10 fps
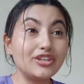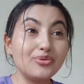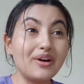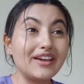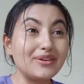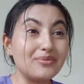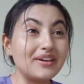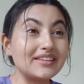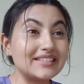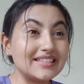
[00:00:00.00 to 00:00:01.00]

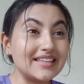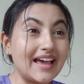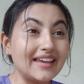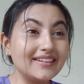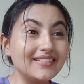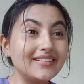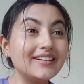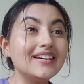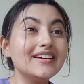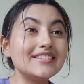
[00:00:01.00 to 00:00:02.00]
UI UX designer,